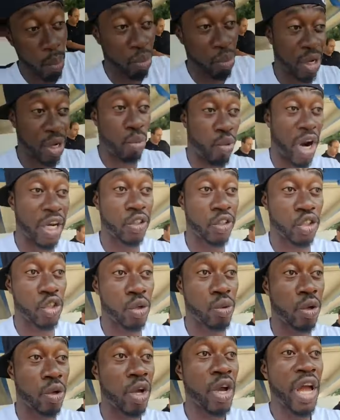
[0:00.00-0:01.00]
one big brain
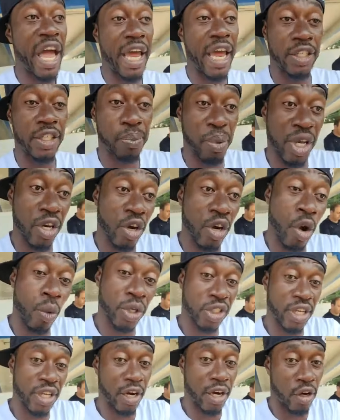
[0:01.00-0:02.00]
too. And depending on
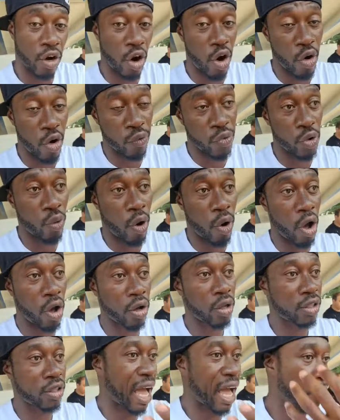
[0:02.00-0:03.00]
what side of the Earth you
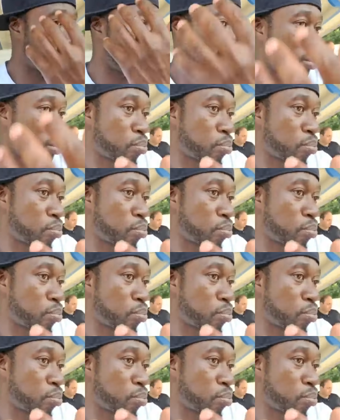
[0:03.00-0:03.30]
are, that